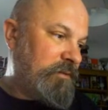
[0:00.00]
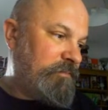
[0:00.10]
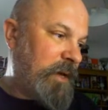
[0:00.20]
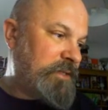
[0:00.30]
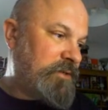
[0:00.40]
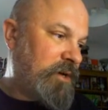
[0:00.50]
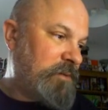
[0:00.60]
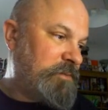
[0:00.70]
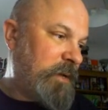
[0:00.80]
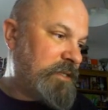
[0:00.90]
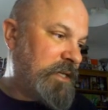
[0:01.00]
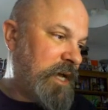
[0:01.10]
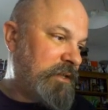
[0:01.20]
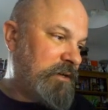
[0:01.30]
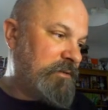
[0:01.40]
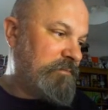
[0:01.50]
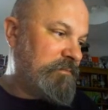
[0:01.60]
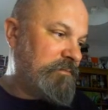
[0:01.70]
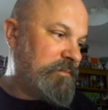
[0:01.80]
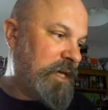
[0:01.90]
Best time spent together.
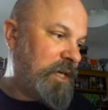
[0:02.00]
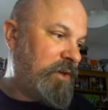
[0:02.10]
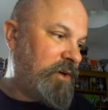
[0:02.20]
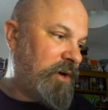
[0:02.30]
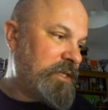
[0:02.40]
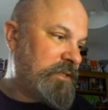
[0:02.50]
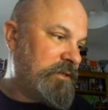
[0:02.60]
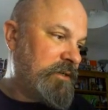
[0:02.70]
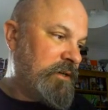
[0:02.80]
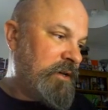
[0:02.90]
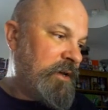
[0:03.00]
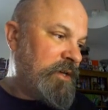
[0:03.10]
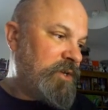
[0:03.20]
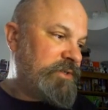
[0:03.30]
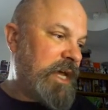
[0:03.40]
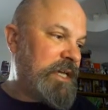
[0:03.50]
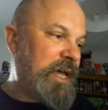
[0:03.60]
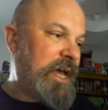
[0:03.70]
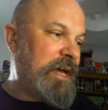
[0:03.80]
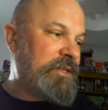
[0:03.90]
Thank you, guys. You take
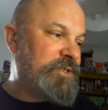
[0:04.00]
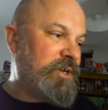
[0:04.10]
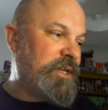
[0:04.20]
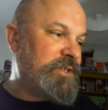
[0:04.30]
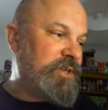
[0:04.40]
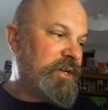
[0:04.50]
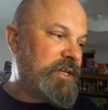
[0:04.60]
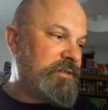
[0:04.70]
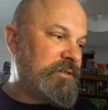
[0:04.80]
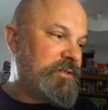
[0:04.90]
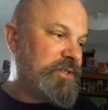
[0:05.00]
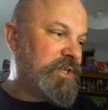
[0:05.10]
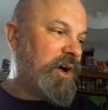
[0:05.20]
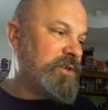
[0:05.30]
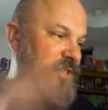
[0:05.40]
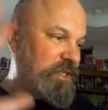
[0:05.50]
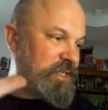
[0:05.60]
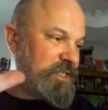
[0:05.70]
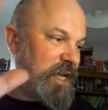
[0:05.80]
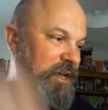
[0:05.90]
care, Julian. Julian. Scott, good to
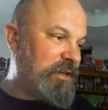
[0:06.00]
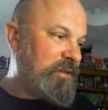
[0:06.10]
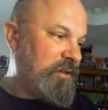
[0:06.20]
see you.